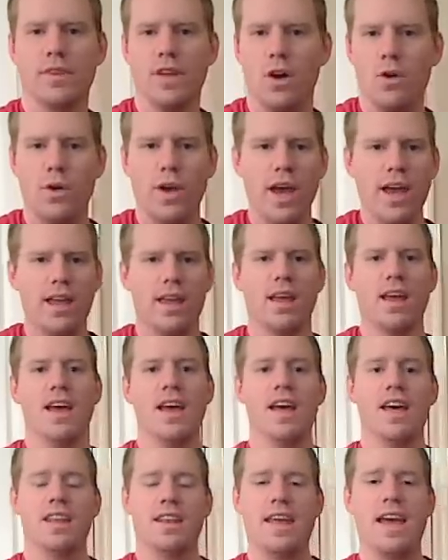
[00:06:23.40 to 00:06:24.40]
Okay,
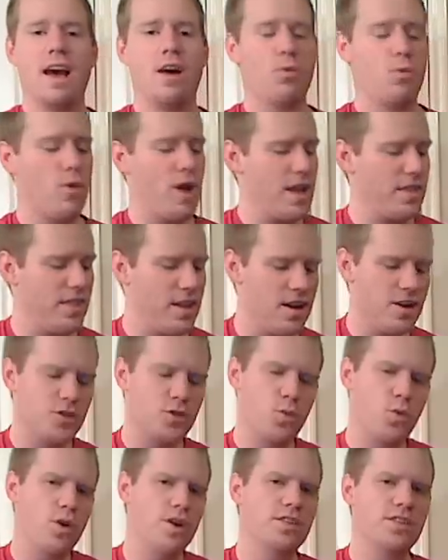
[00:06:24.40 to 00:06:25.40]
now right there
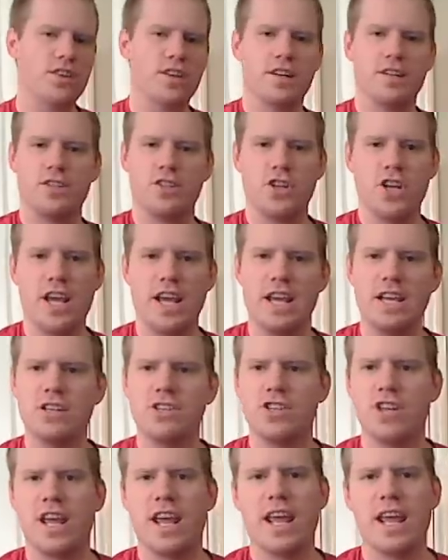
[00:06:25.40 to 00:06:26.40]
is where it's going to
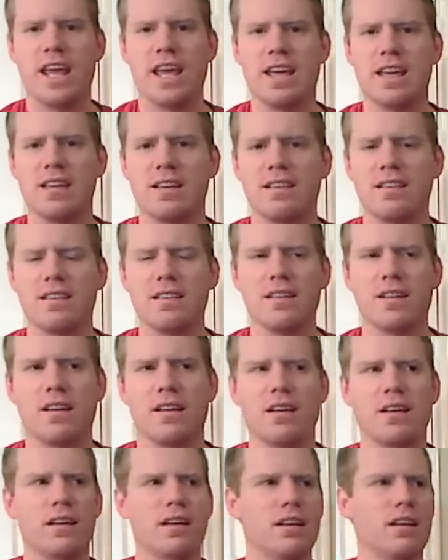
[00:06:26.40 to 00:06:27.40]
change and
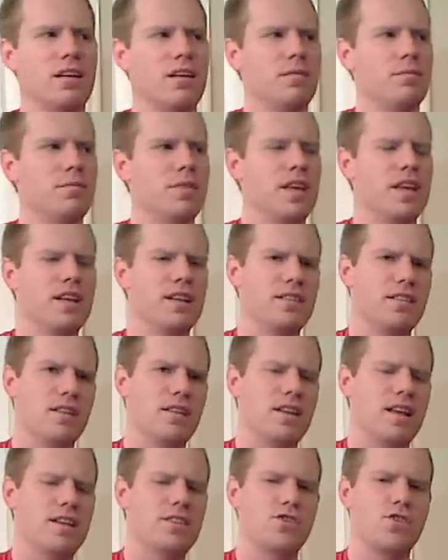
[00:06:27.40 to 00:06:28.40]
getting to
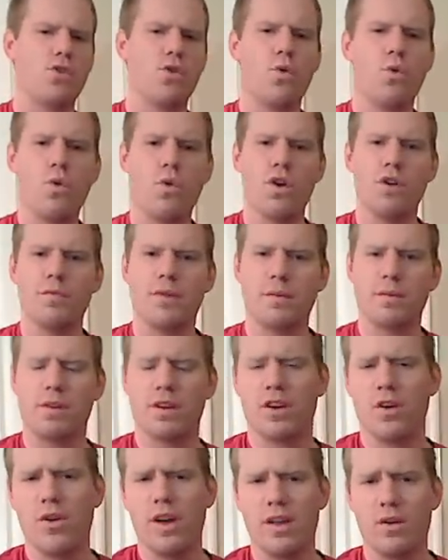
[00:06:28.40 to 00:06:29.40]
the next chord, but I'm
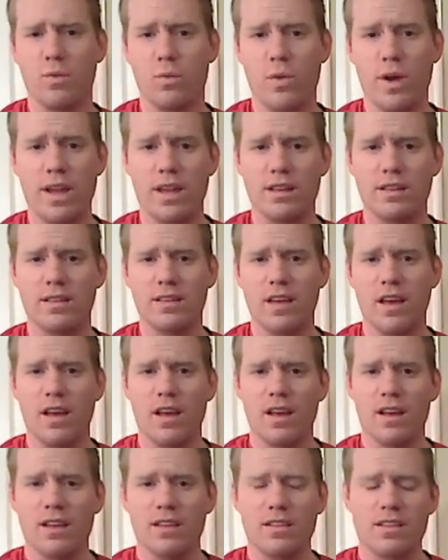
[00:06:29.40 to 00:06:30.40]
going to go ahead and wait
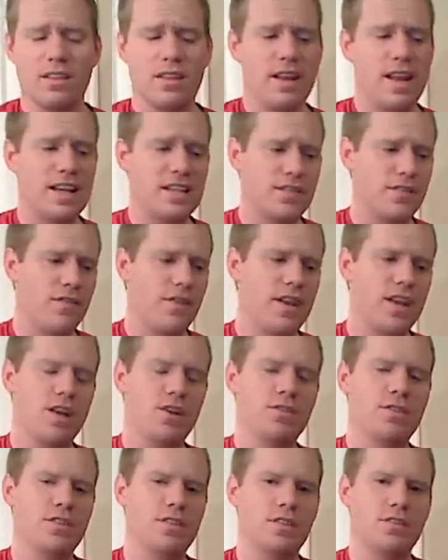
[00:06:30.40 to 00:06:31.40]
to the next
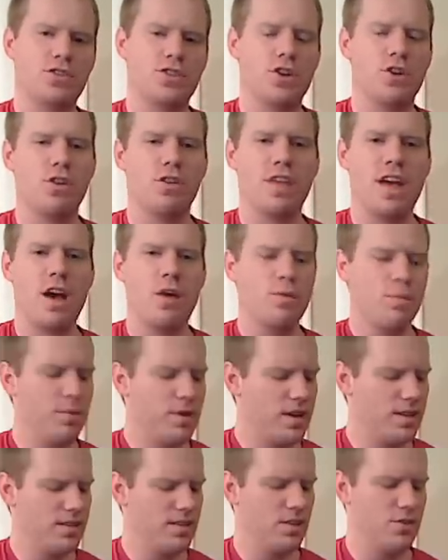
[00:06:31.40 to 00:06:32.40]
video to show you that one,
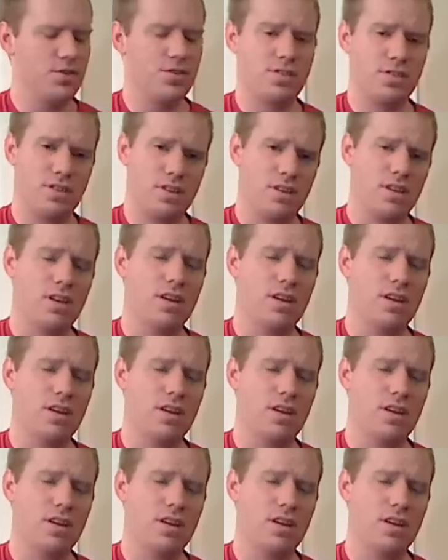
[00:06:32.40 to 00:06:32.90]
because there's